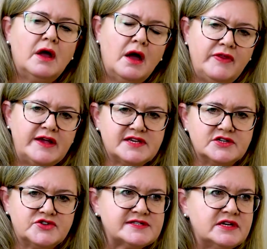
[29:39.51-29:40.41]
Oh, that's
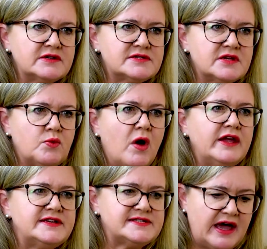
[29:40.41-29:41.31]
interesting. So why
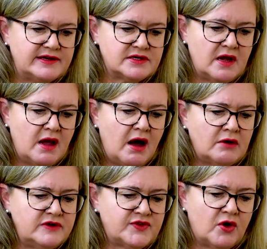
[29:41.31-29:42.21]
is that? Oh,
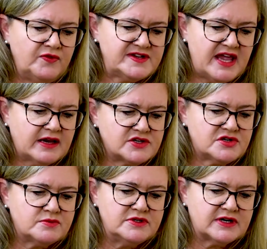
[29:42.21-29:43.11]
we've got all this extra
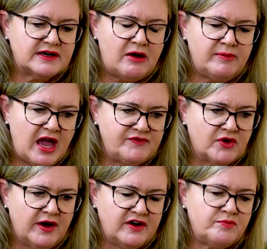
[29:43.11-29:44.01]
work now and we haven't got enough